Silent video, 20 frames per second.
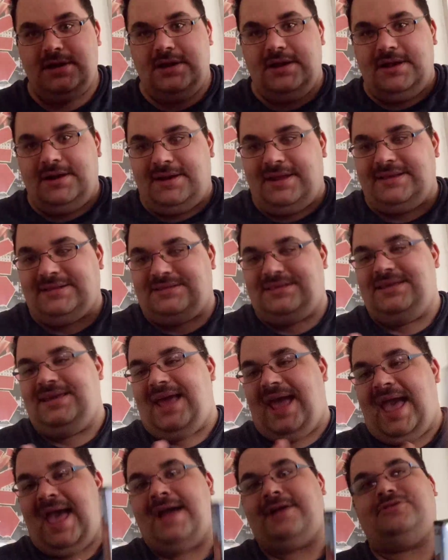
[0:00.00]
Like the
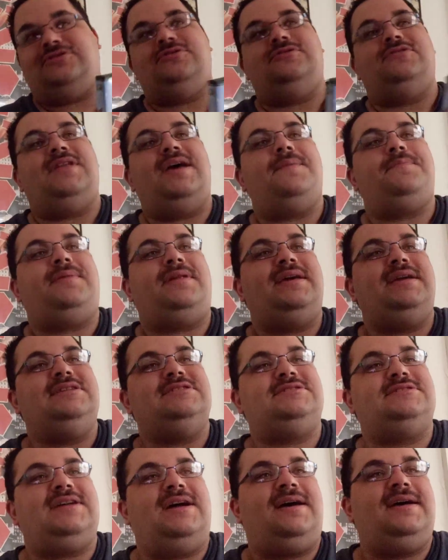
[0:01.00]
actor that
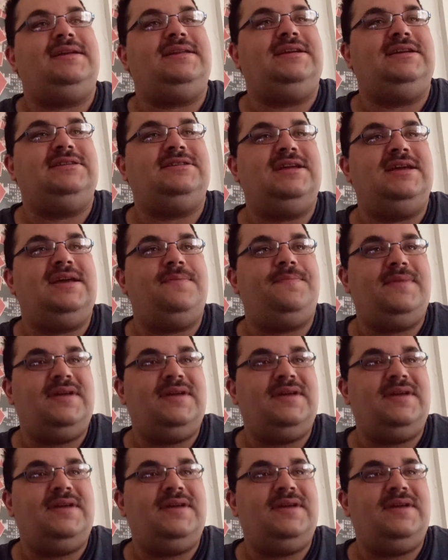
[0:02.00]
plays Tiny Tim,